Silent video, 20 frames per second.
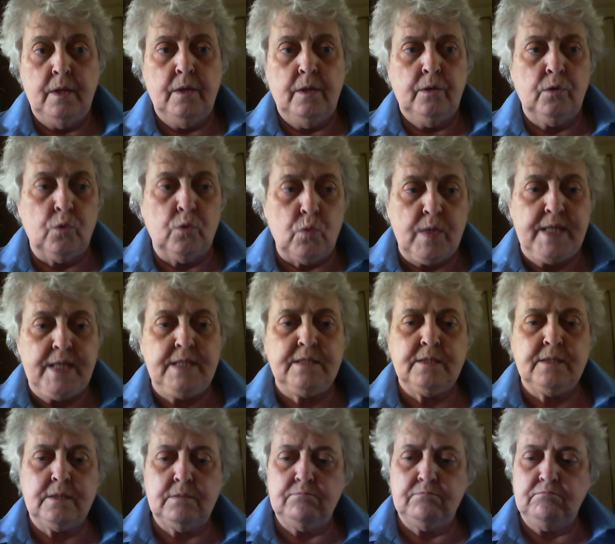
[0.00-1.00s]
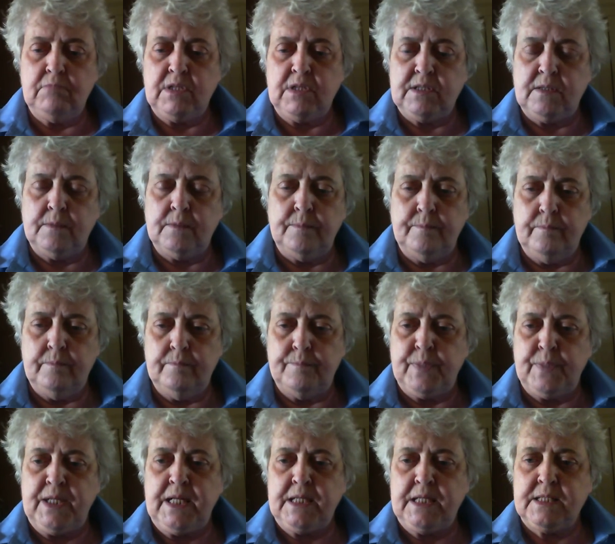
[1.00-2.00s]
Greece is a
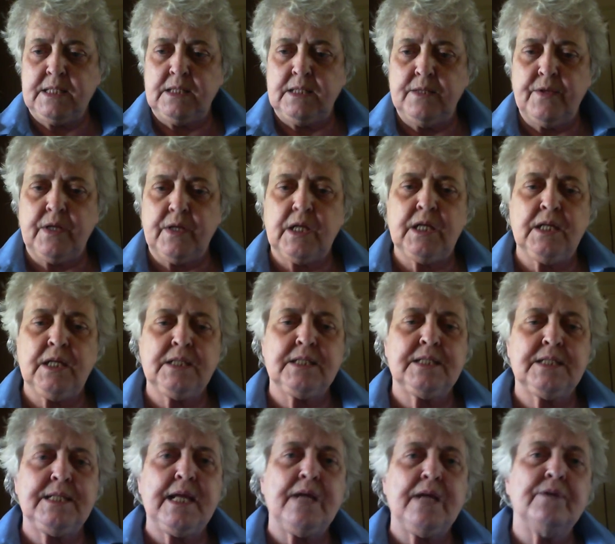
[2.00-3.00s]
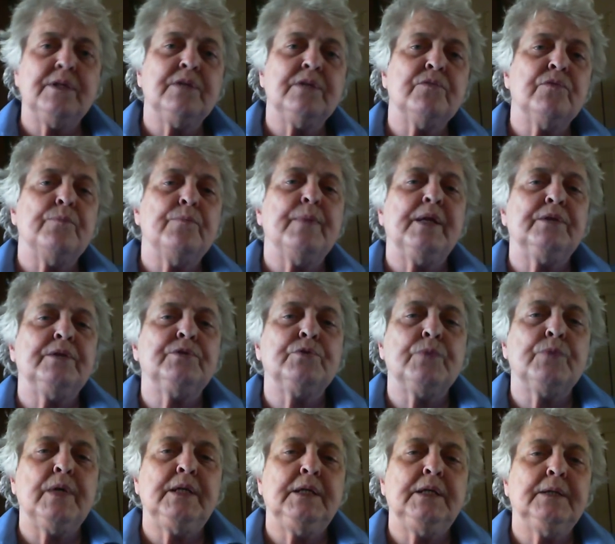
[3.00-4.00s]
peninsula that cuts down into the
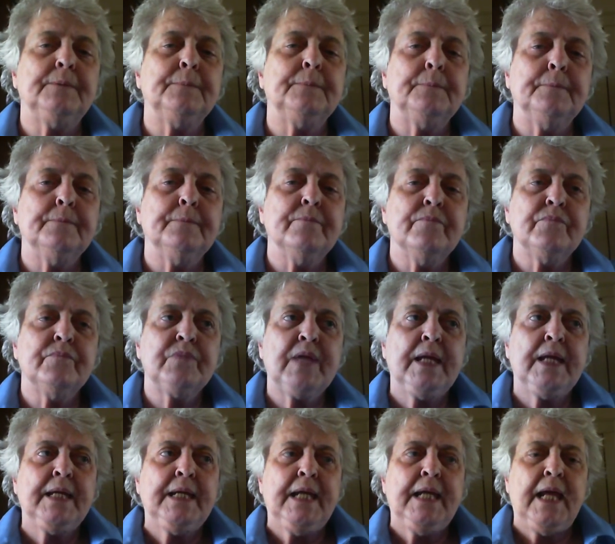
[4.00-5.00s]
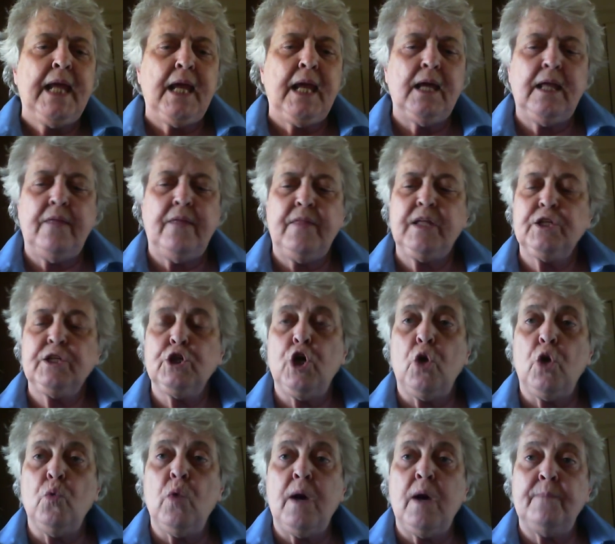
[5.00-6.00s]
Mediterranean. And then
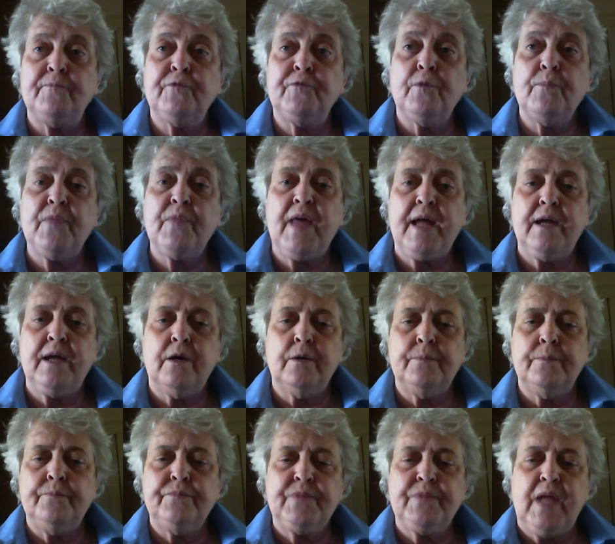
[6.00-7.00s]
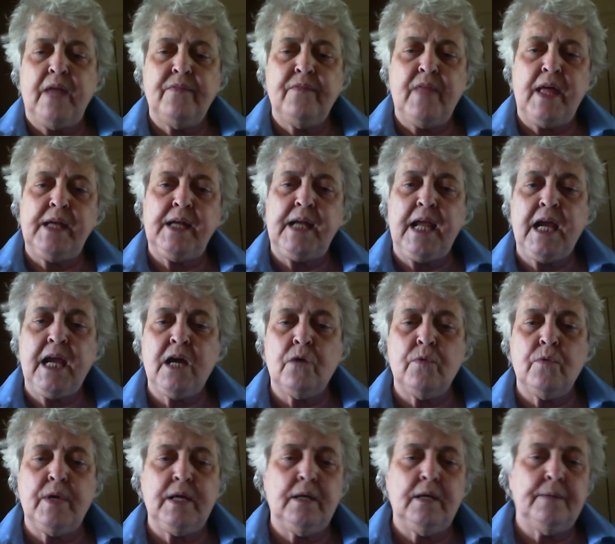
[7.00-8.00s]
go up from there, and that
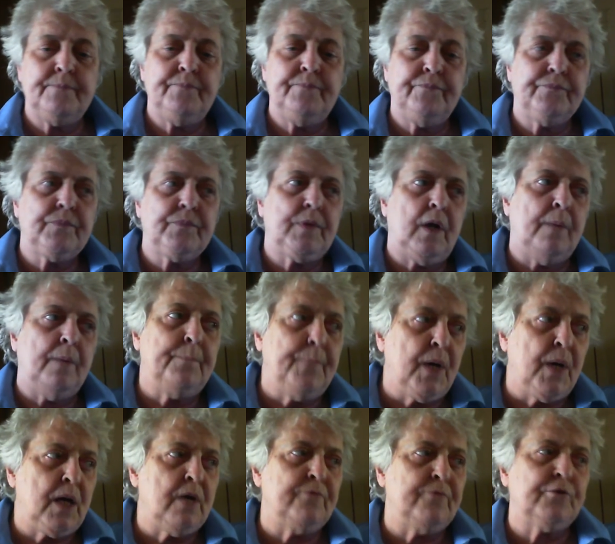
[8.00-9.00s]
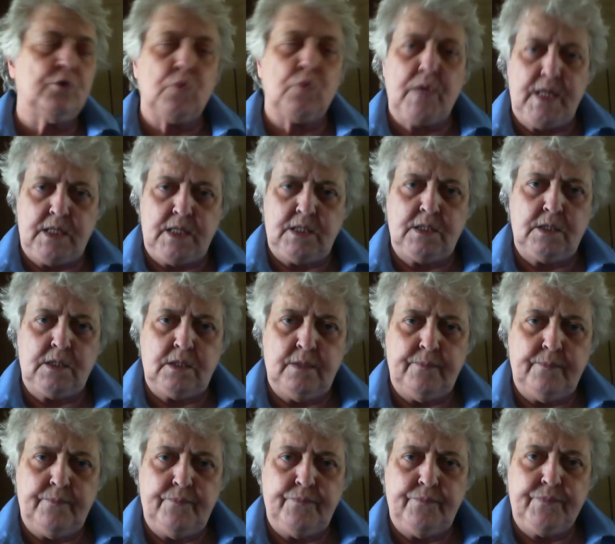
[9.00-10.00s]
area above Greece
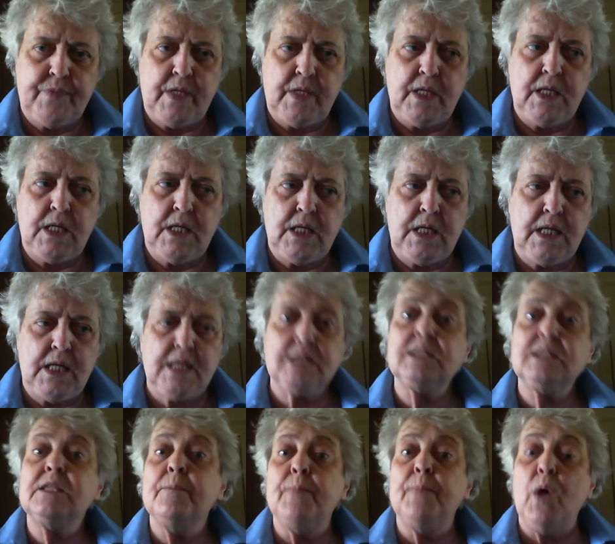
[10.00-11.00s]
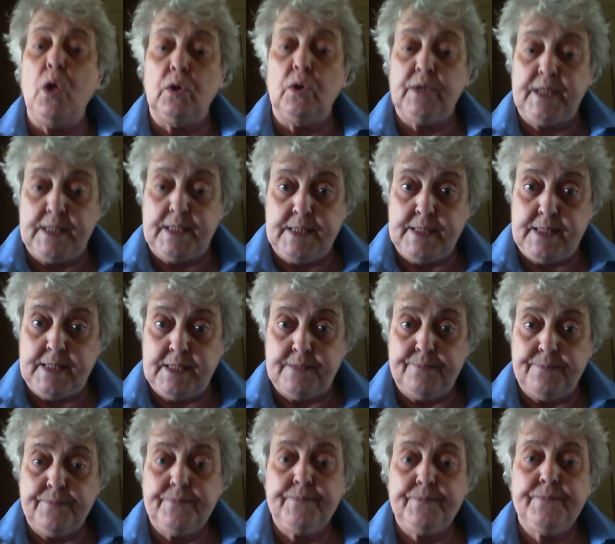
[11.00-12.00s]
is the Balkans.
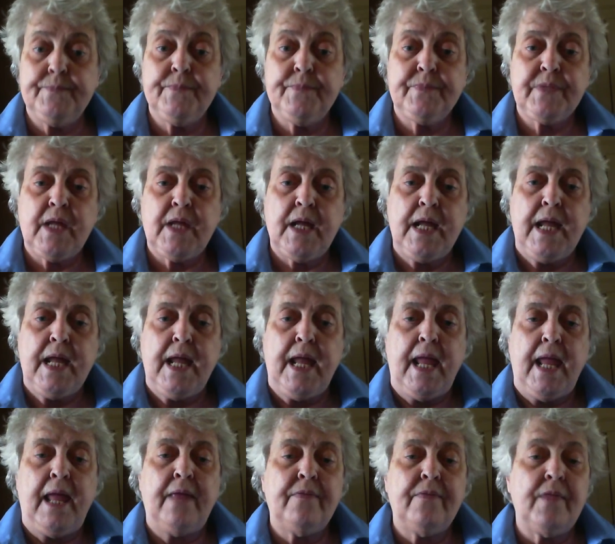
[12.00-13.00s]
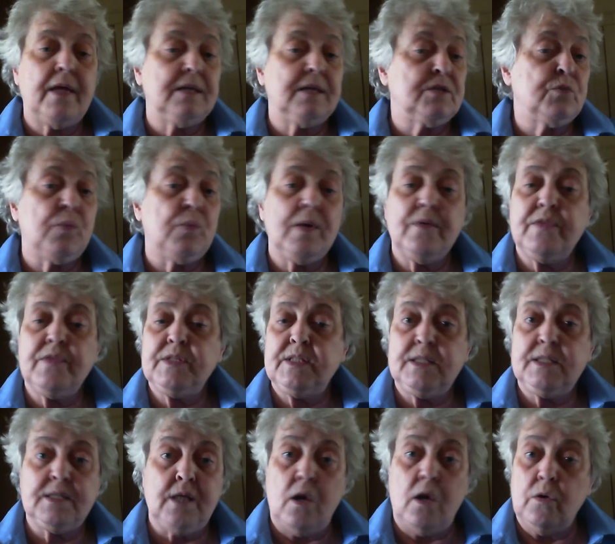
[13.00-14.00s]
And that's where this
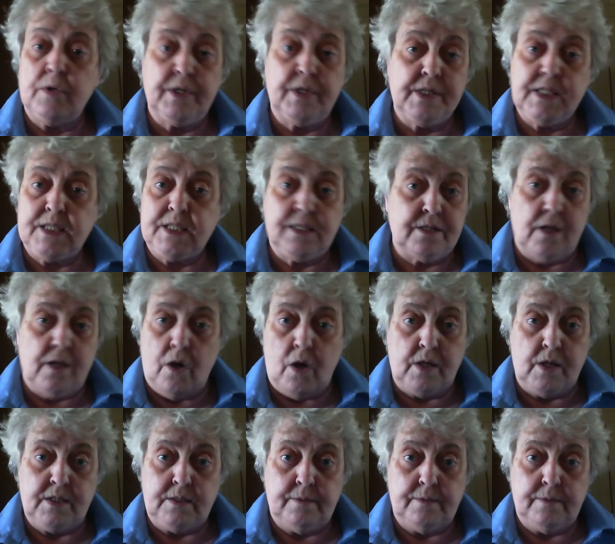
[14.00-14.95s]
is all going to start.